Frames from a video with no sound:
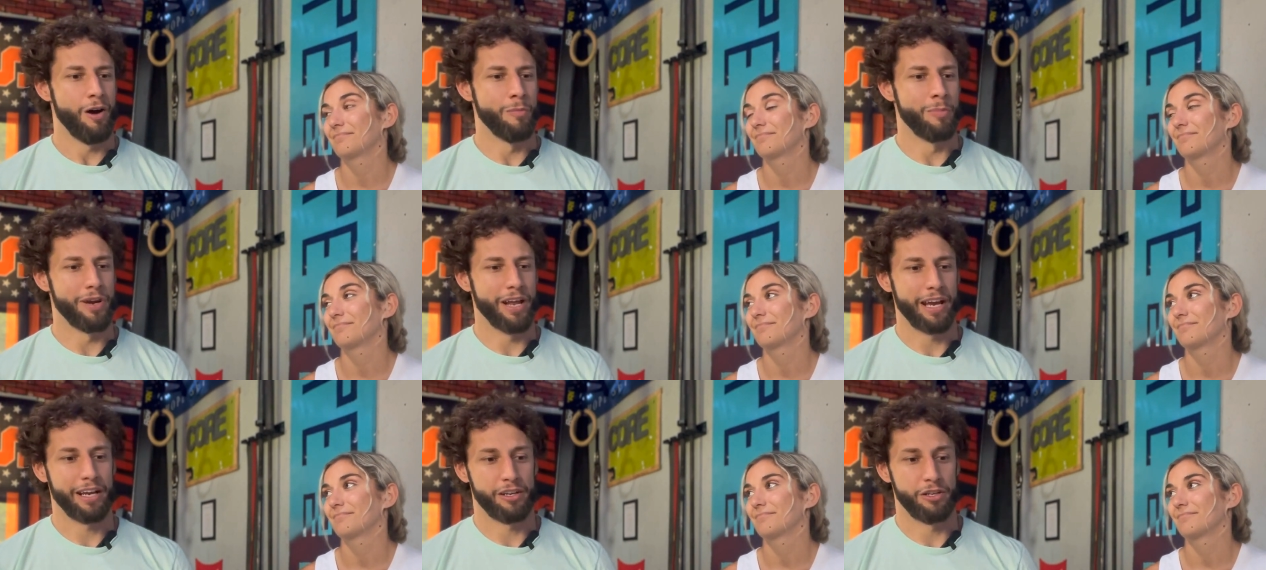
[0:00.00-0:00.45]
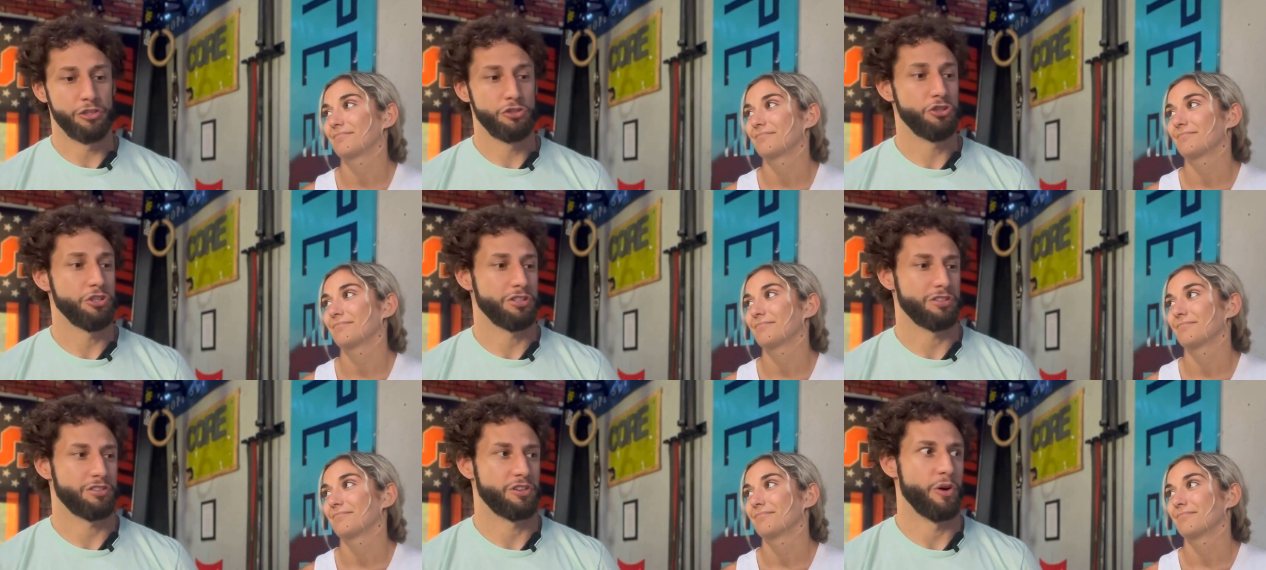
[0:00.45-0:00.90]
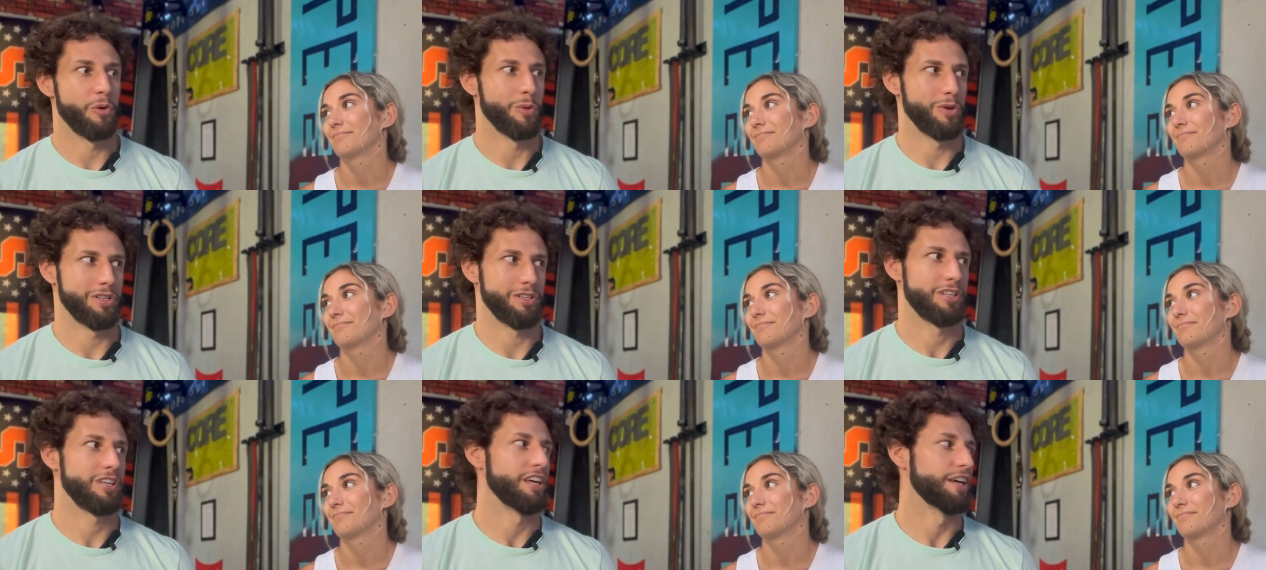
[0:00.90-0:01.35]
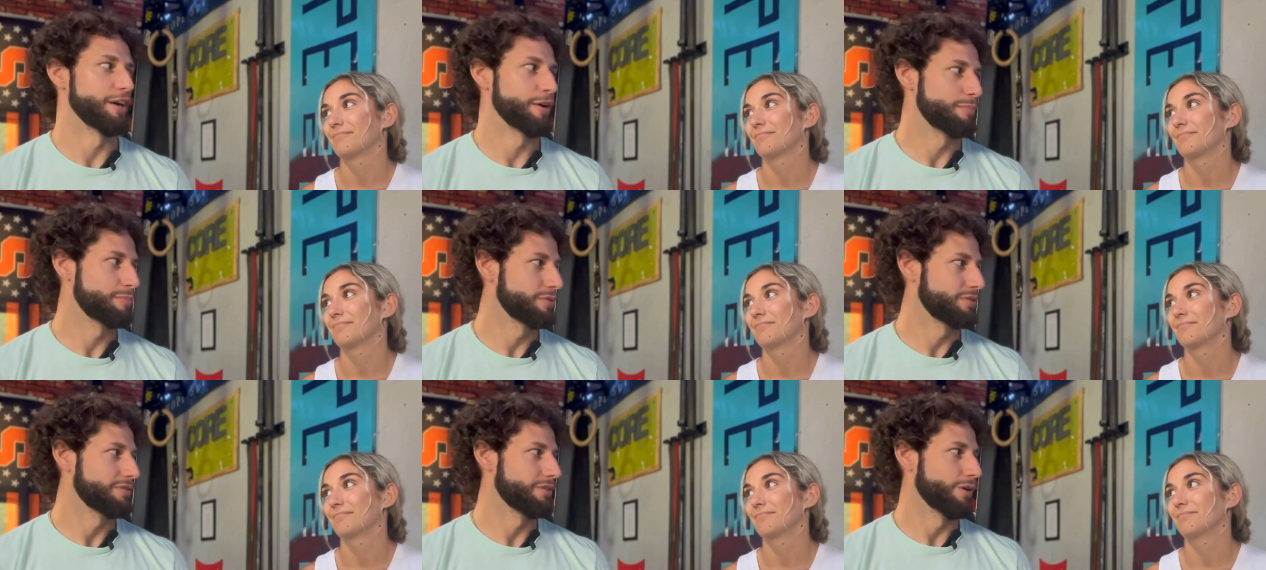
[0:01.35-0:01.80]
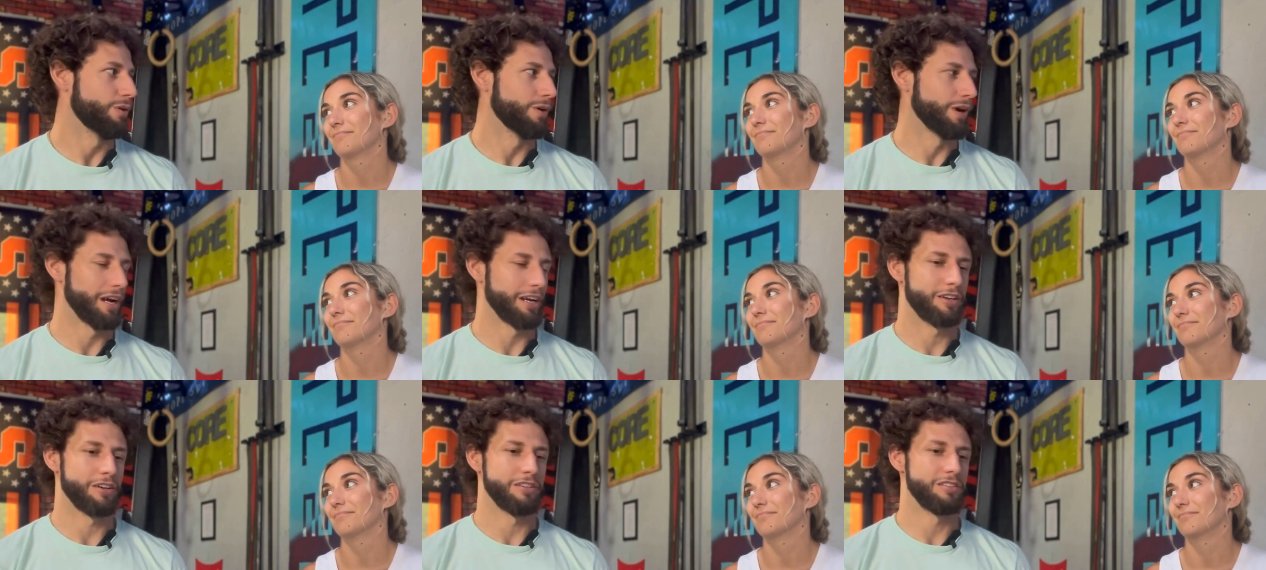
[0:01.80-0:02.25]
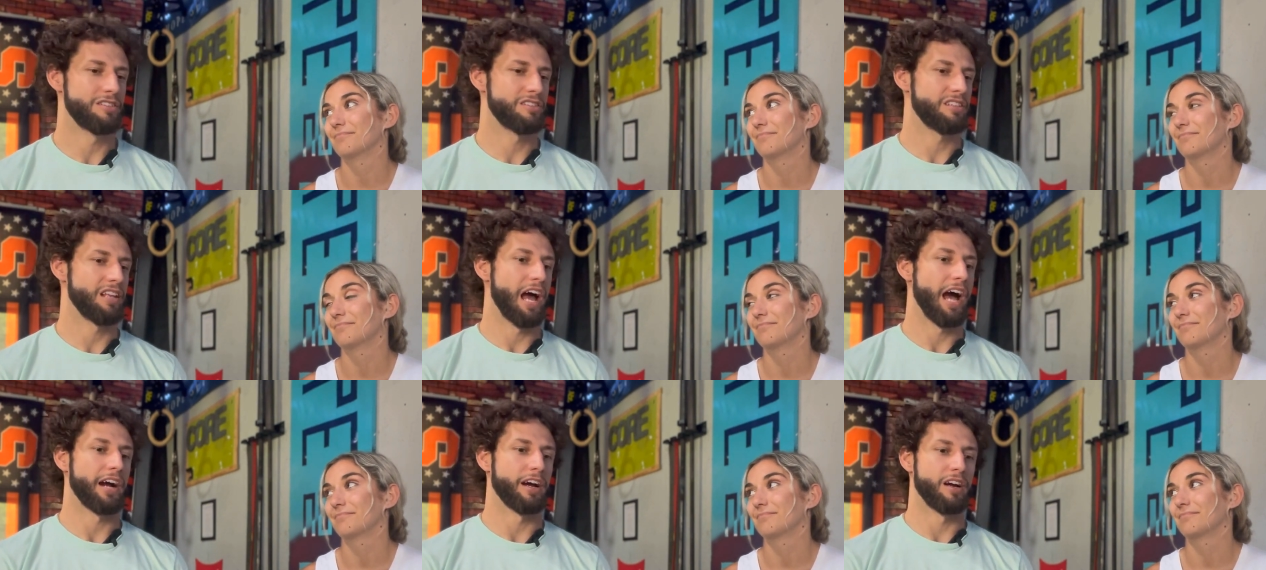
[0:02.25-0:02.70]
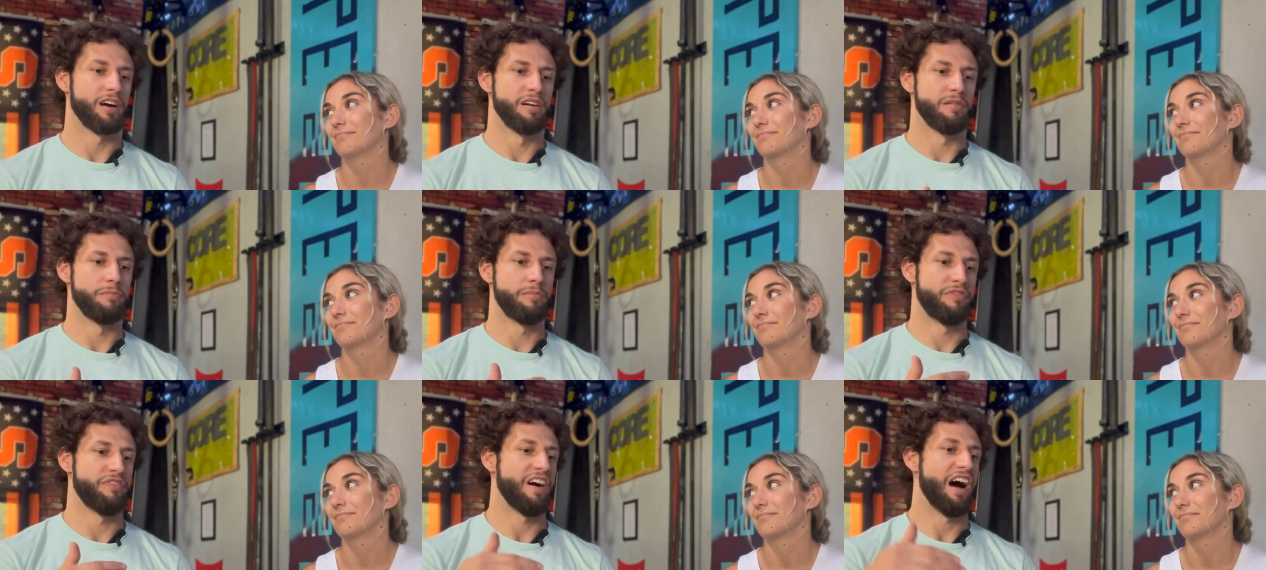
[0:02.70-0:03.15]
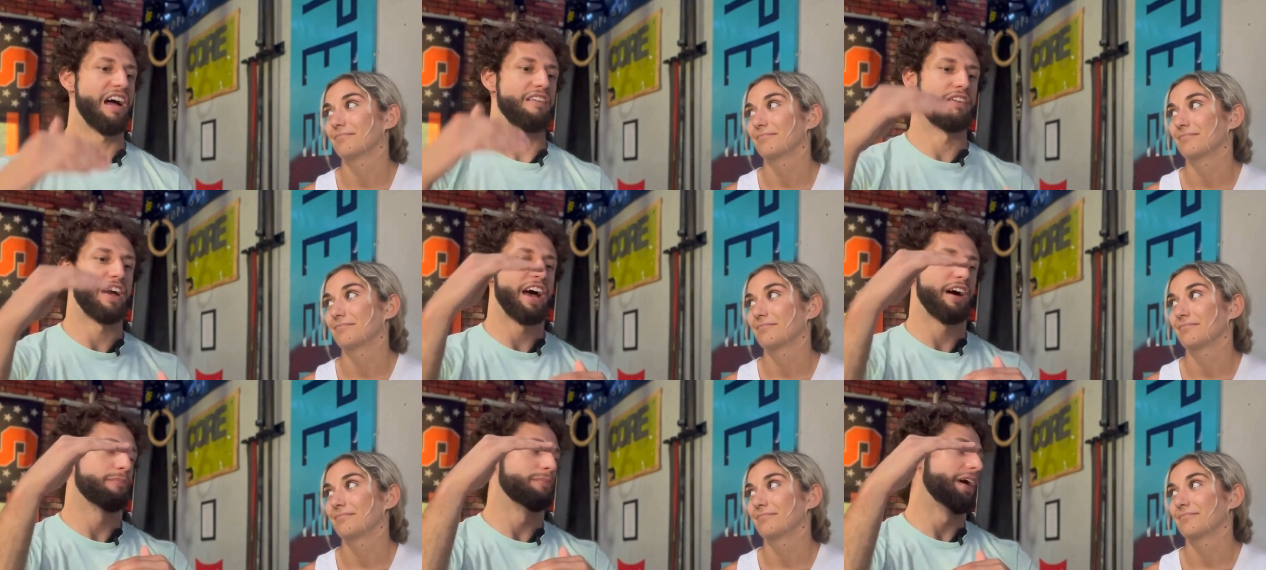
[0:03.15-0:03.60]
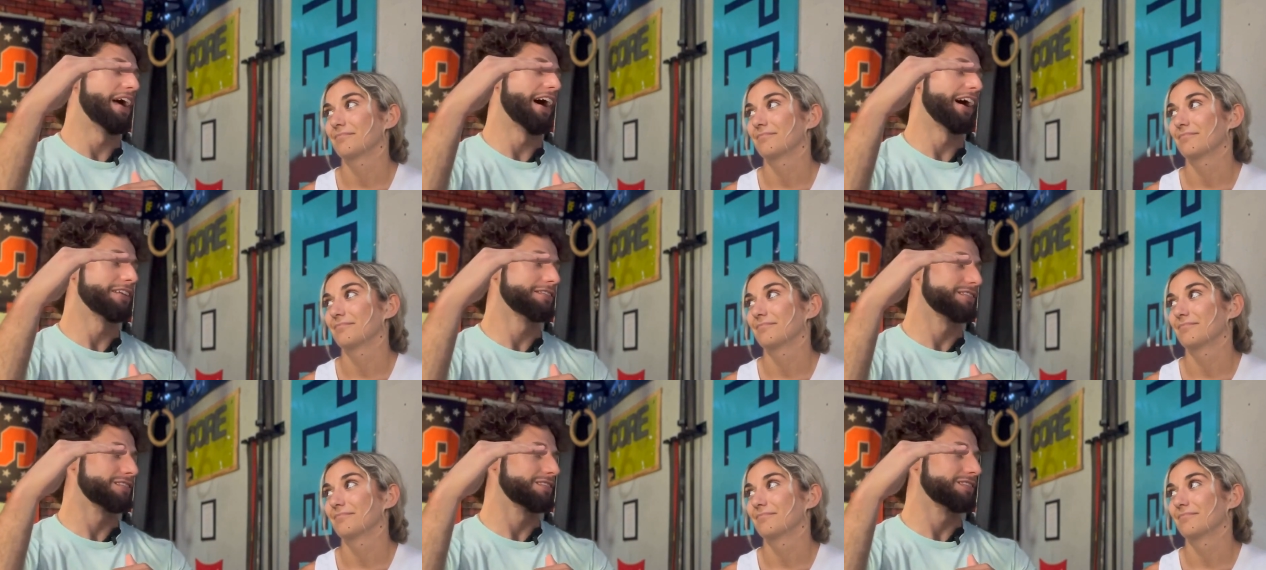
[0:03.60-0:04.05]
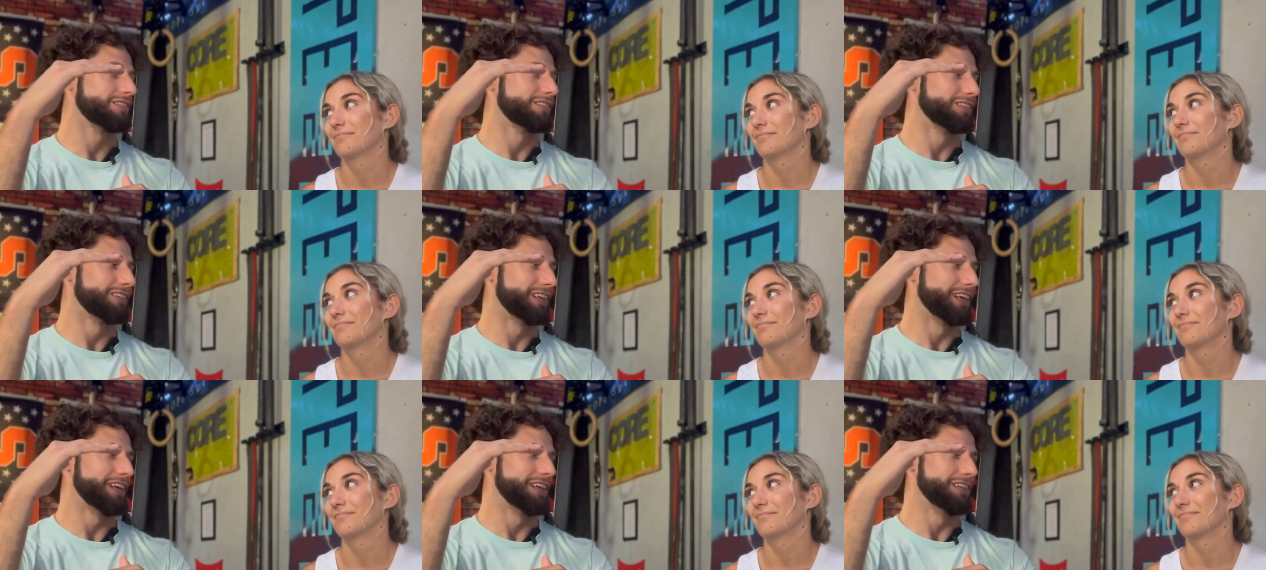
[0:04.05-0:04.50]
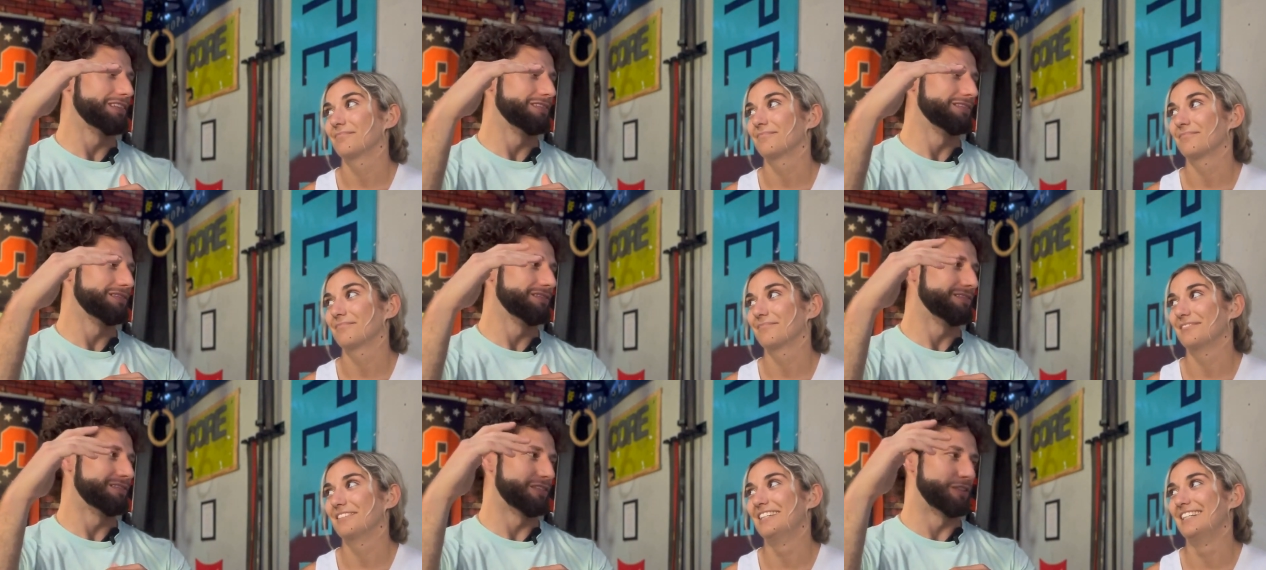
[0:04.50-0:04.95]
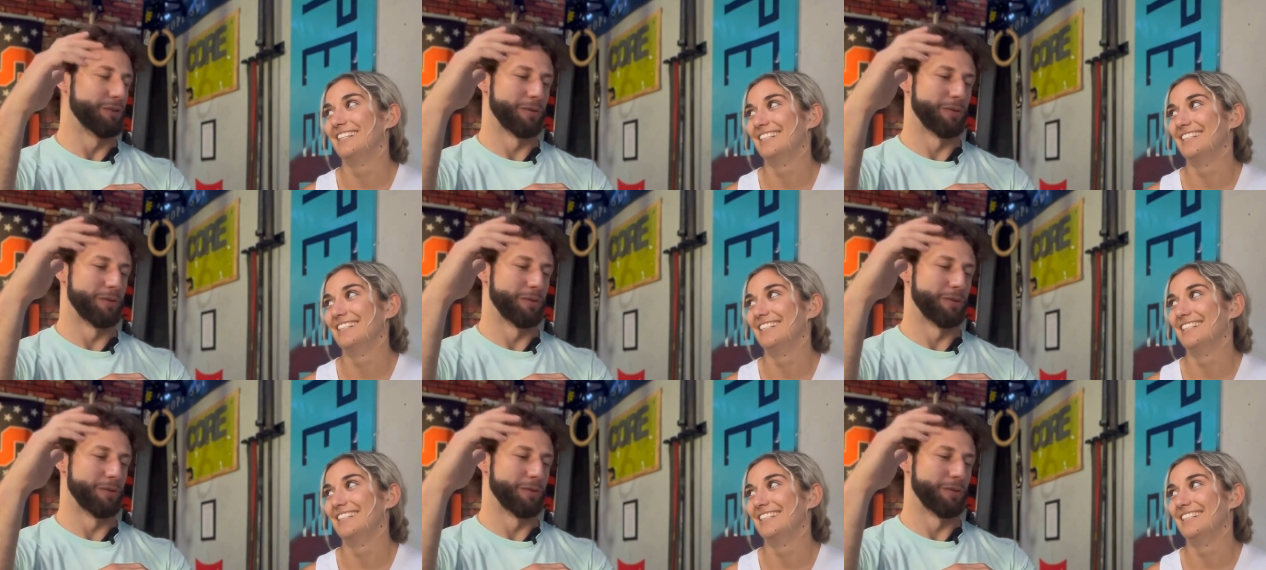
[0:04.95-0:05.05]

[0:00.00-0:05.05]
Speaker 1: oh, but I could just go and kip, or mm-hmm. I could stack up five ab mats and